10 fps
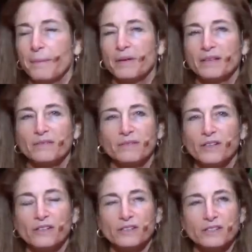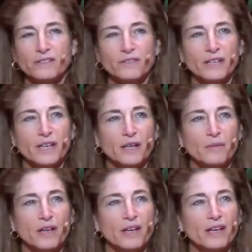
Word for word: But regardless of the name,